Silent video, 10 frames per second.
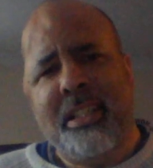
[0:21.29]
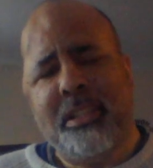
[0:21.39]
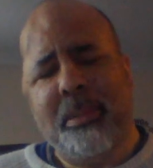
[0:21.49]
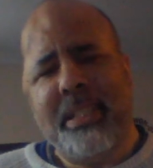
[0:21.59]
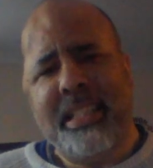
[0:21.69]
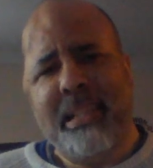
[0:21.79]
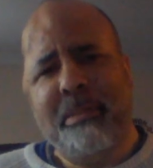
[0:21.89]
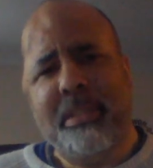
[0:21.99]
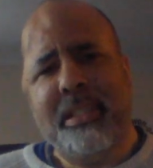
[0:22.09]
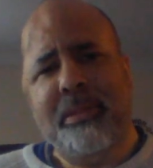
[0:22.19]
So it
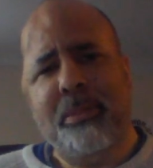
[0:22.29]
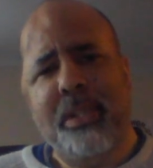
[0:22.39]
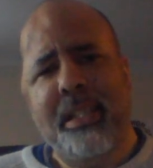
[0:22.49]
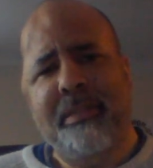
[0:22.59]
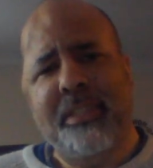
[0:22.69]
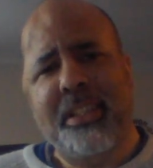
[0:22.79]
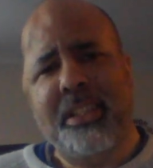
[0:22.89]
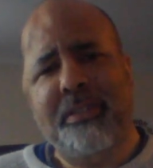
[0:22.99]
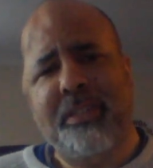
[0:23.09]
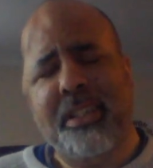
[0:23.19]
seems as if we're living
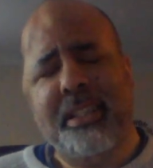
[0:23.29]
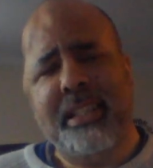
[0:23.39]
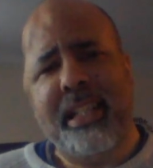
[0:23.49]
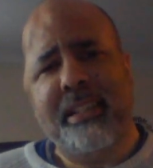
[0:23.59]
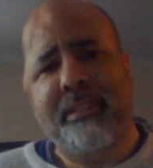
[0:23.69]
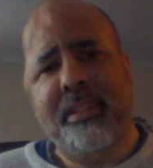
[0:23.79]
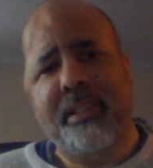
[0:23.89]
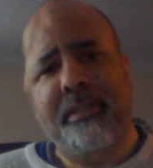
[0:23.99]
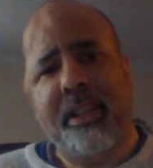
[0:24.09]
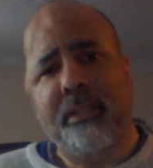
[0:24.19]
just for the sake of
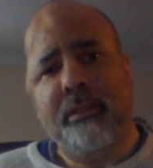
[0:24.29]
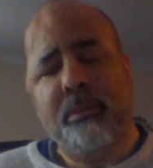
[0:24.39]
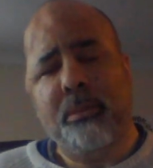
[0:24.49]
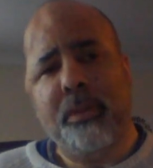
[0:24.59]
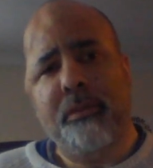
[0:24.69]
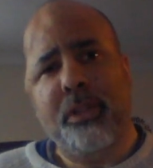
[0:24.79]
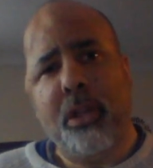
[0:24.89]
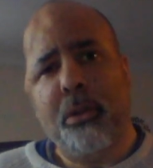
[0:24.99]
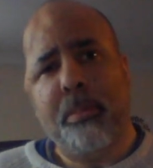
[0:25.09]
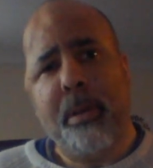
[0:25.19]
living, with
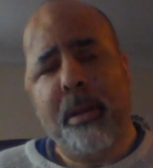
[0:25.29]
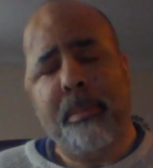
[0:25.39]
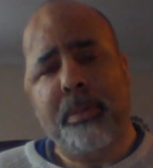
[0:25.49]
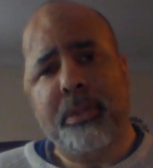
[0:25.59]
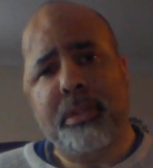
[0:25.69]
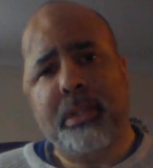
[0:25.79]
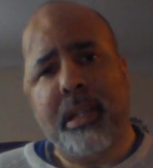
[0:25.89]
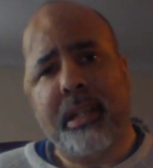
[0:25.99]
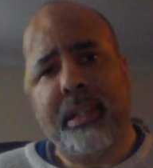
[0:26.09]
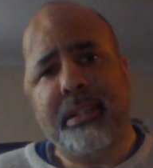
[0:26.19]
no purpose
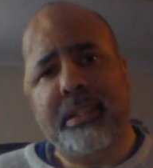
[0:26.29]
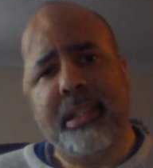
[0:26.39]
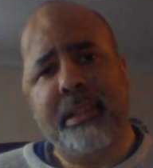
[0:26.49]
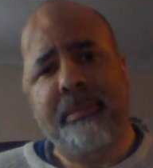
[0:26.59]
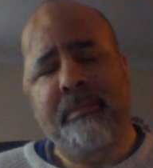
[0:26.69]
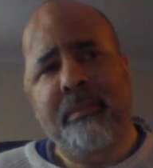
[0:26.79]
that I can see.